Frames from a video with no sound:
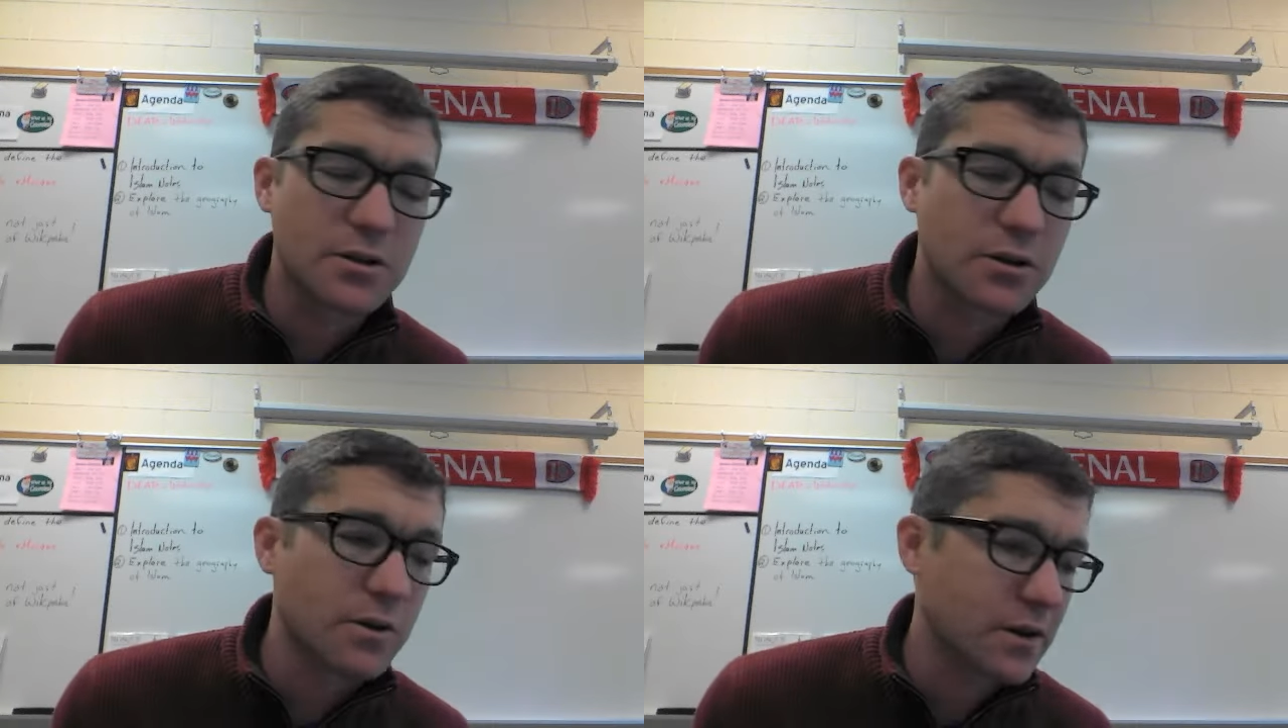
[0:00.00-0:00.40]

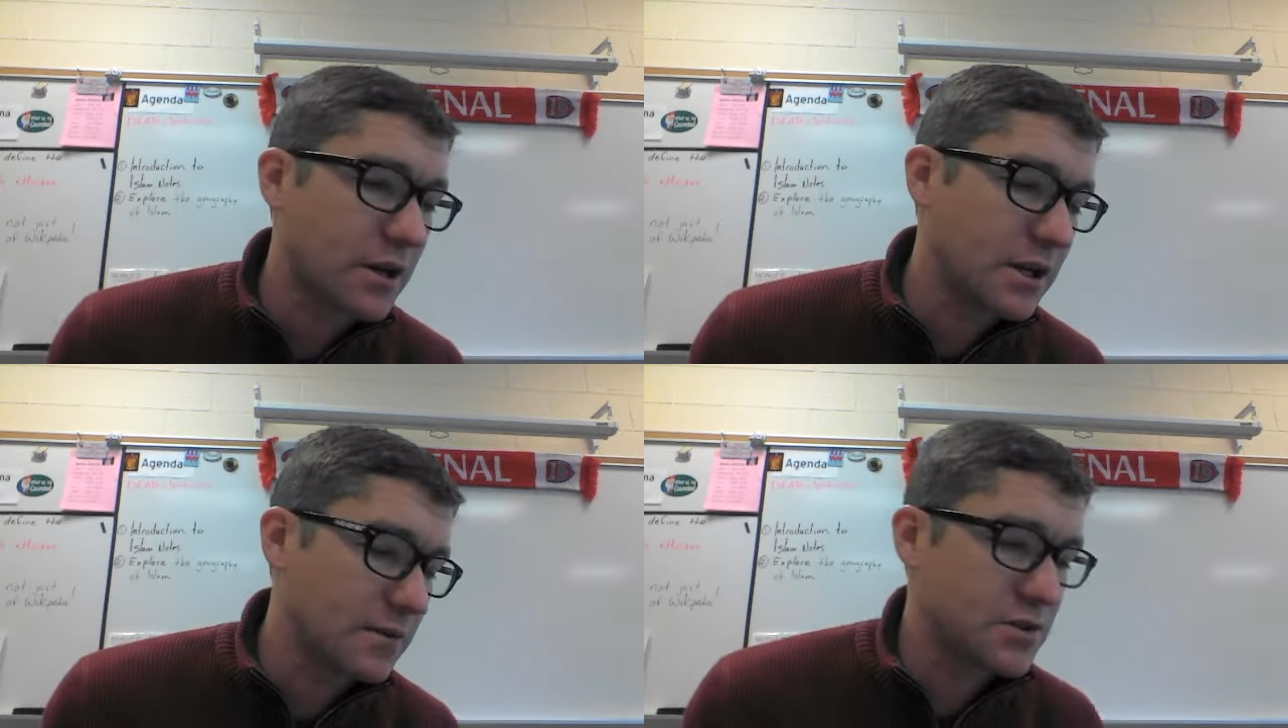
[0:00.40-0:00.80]
that are going
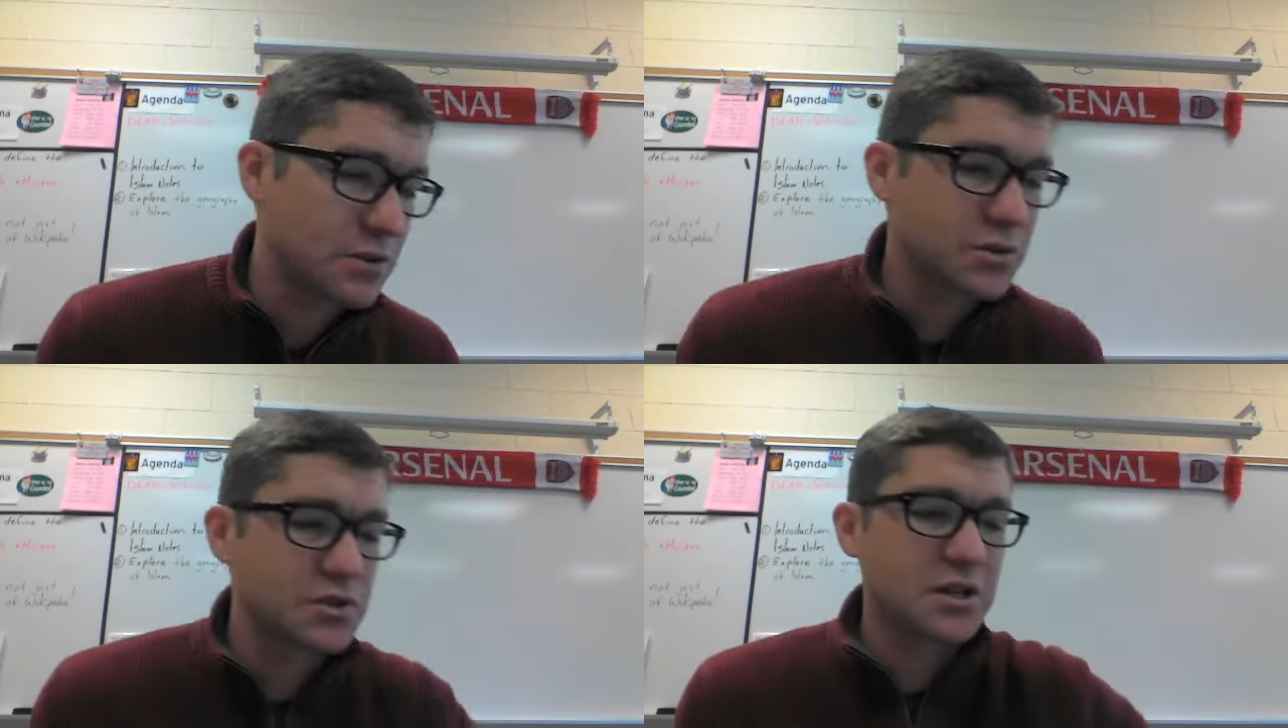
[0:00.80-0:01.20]
on here in
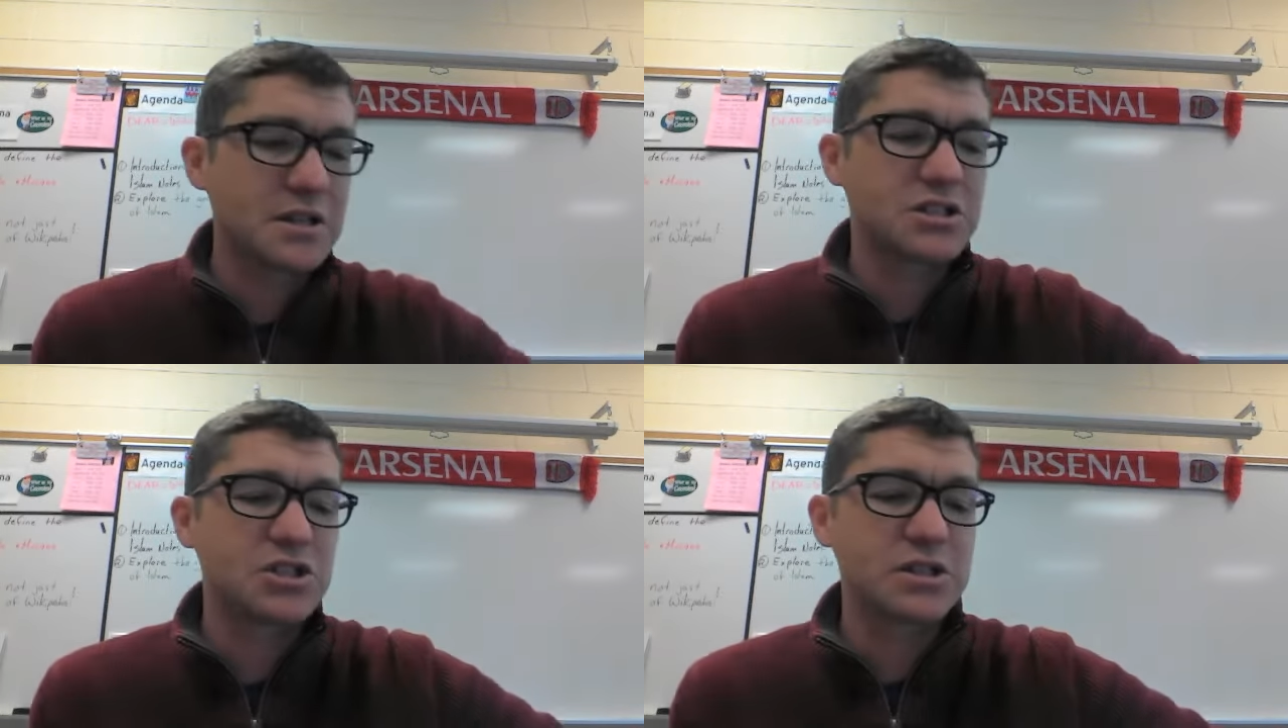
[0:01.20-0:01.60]
social
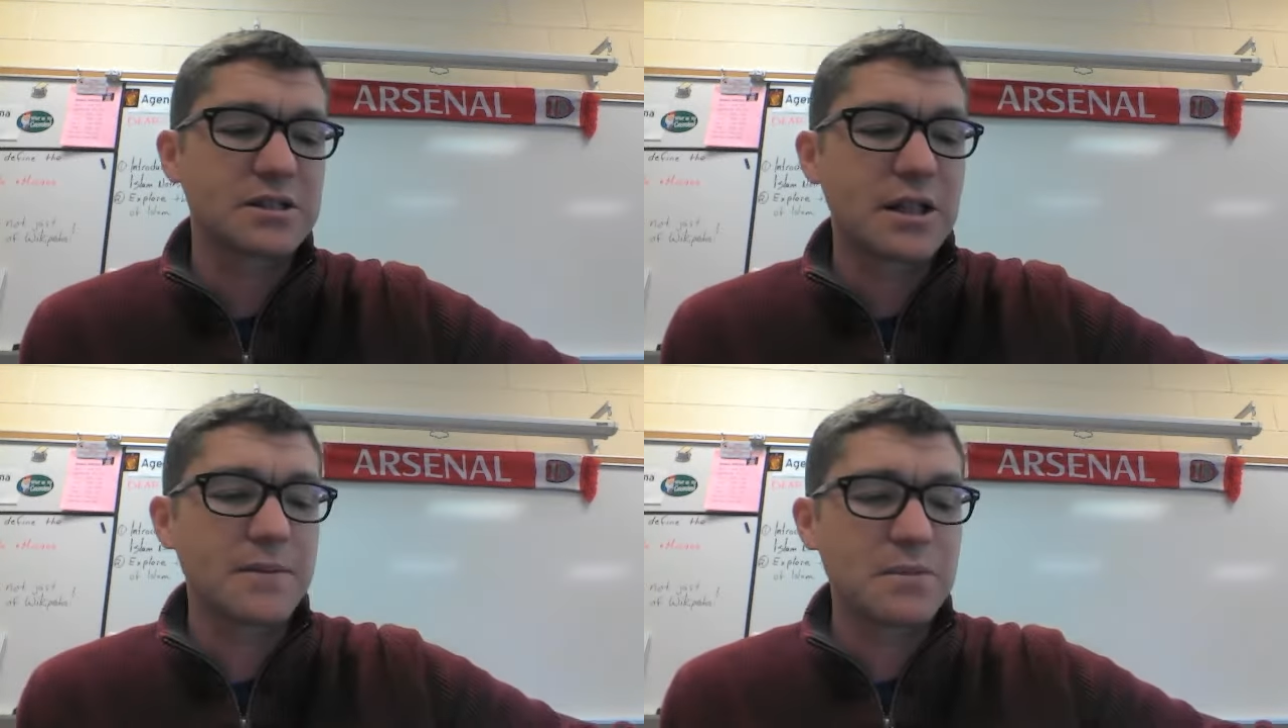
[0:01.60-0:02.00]
studies,
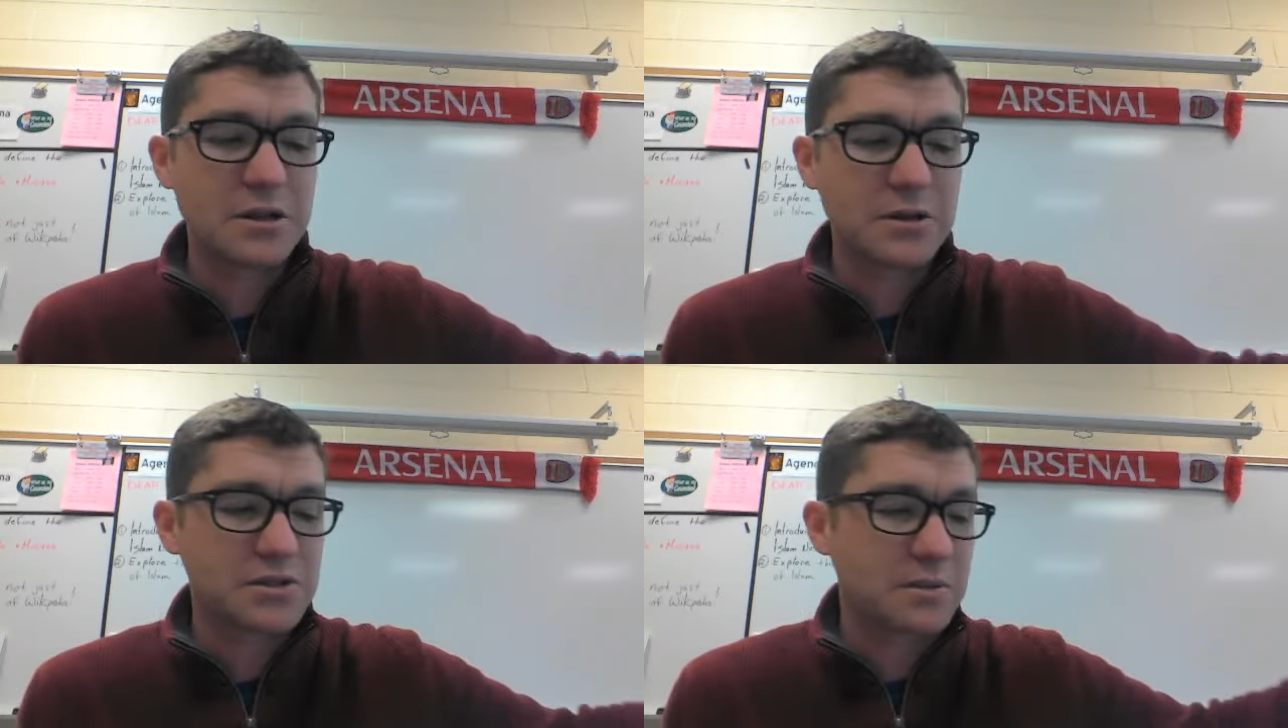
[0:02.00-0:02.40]
just let me know.